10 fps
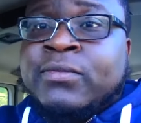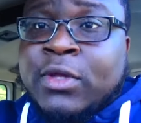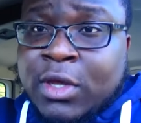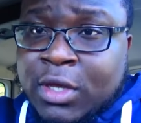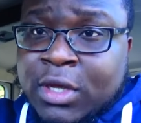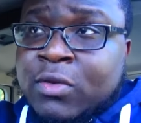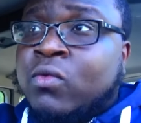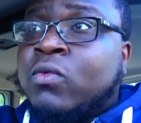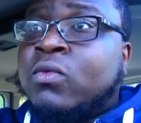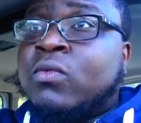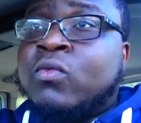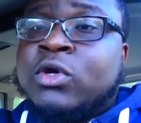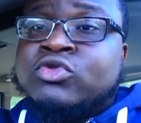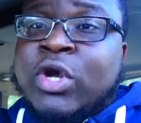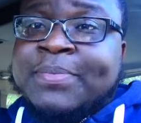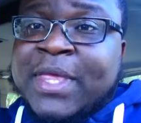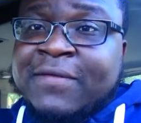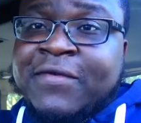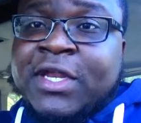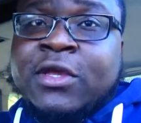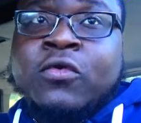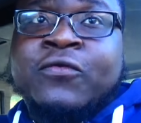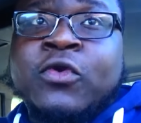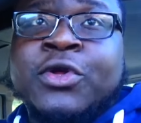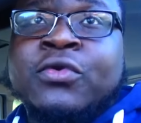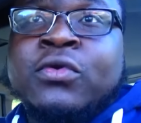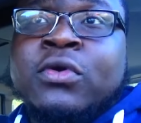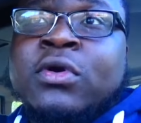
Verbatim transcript: and we'll drop that video for you.